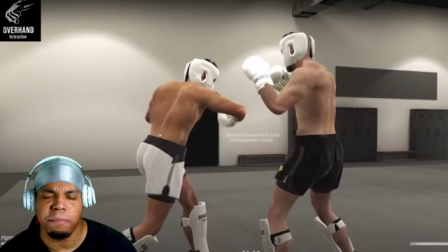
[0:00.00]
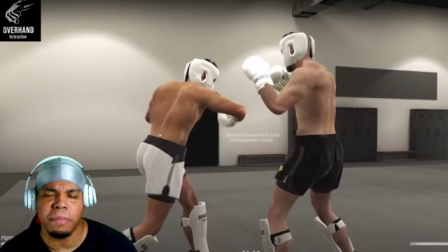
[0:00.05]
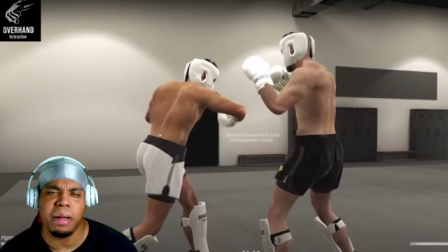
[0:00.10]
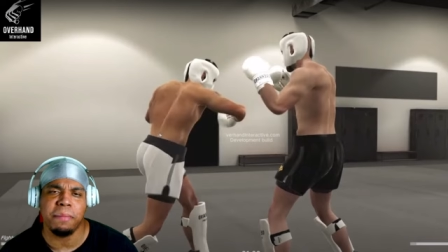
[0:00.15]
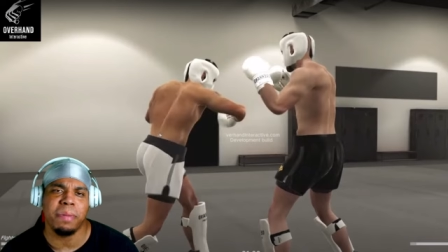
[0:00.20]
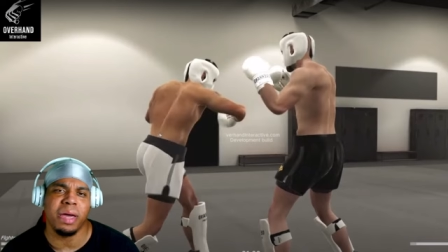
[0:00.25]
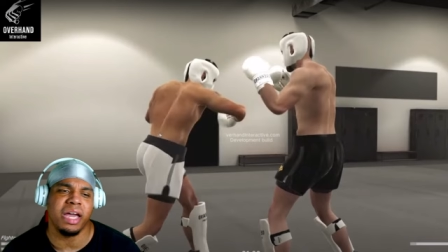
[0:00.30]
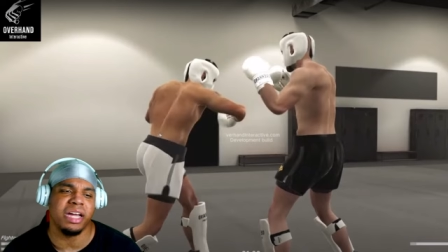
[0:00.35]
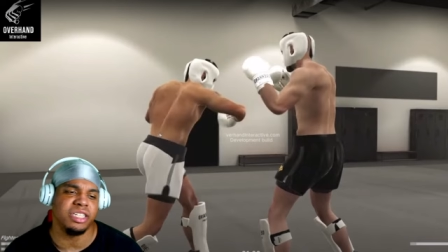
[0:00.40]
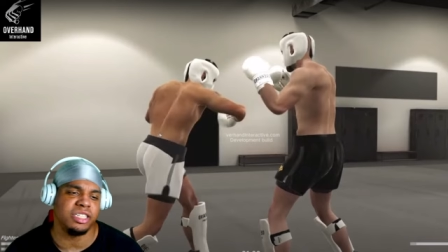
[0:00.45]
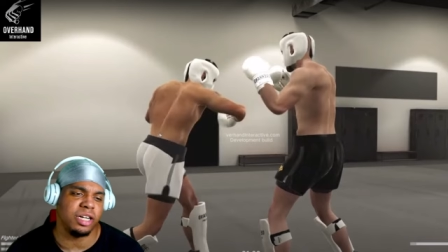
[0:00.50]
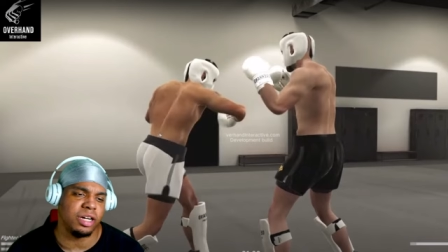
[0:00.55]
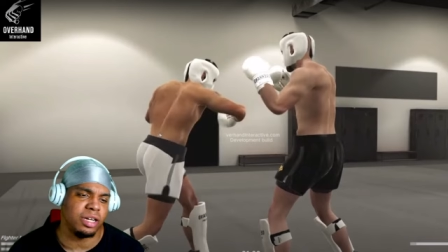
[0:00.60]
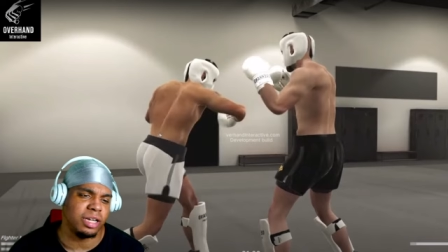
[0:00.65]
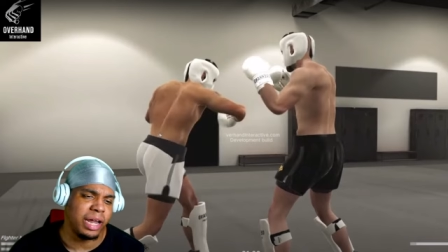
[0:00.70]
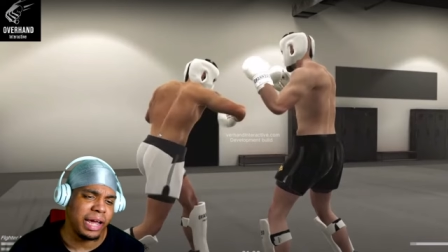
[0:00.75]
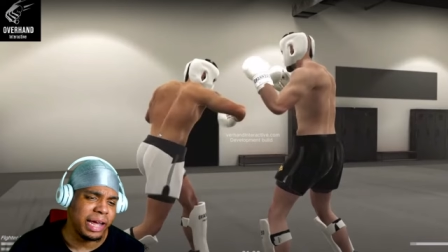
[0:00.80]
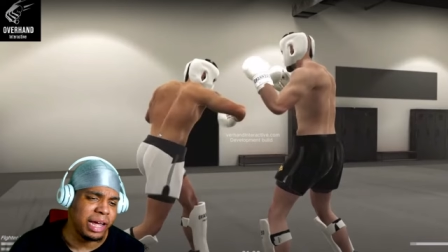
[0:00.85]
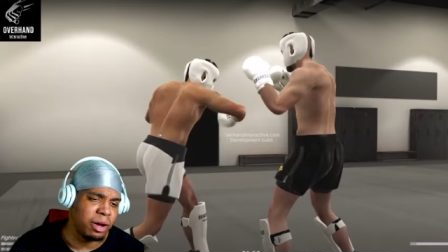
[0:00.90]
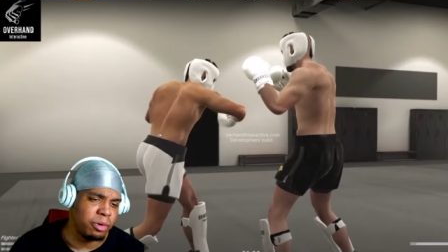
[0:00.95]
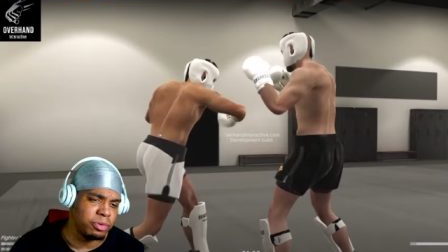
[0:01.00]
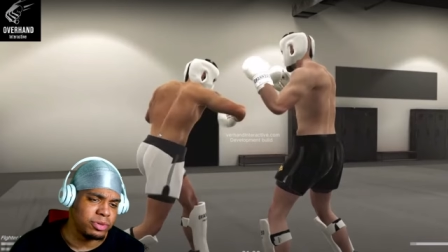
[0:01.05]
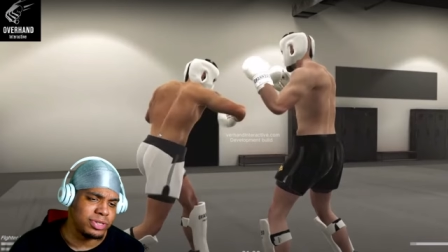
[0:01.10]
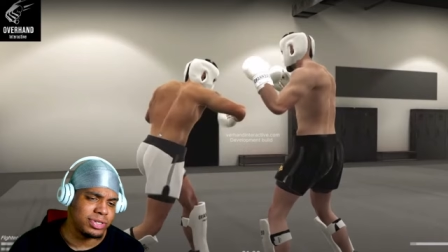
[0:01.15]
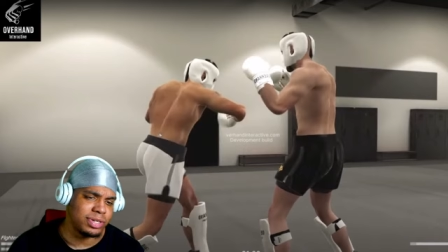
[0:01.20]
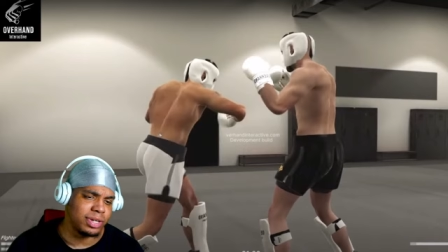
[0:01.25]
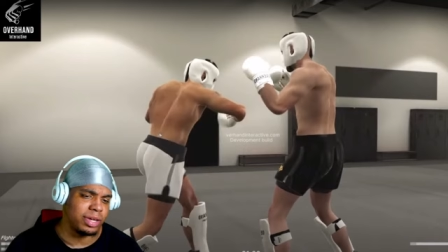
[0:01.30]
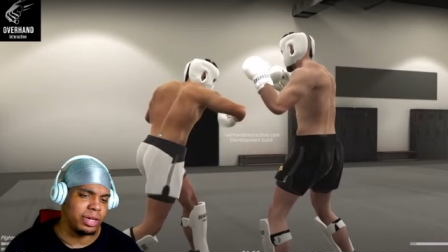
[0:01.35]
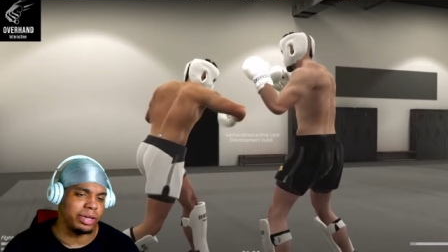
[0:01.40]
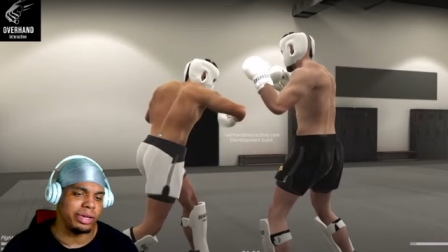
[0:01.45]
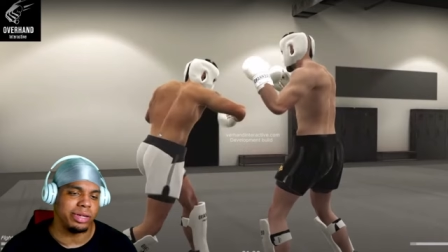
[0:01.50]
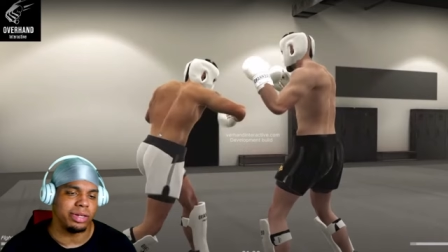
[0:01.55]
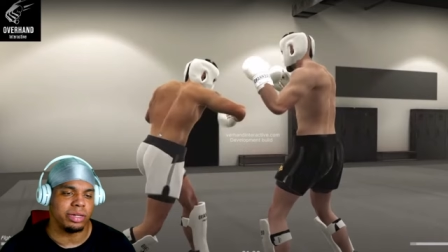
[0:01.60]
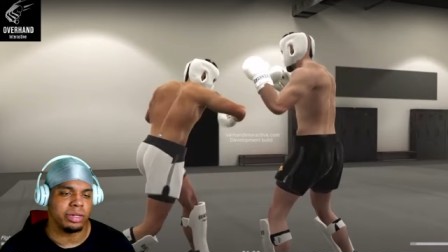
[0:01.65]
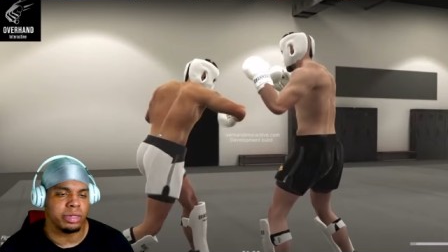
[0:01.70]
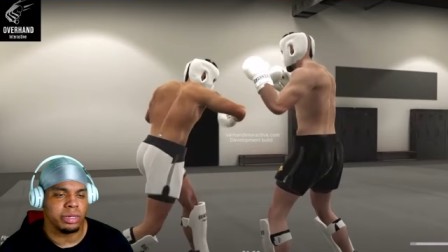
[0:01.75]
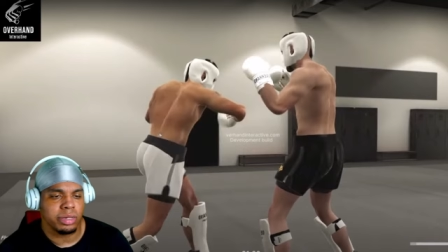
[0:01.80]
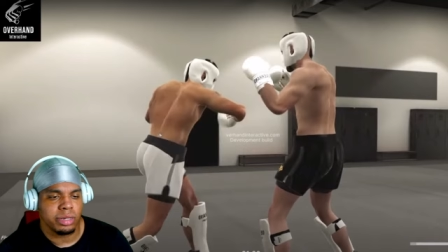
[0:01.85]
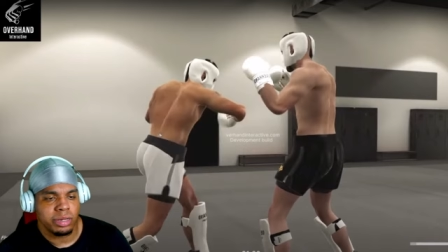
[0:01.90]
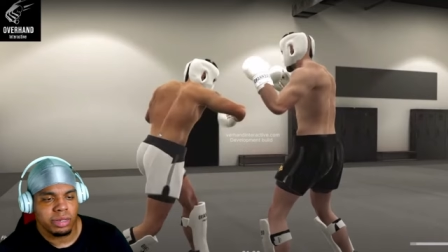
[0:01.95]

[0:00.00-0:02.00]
my bad y'all, like I was saying,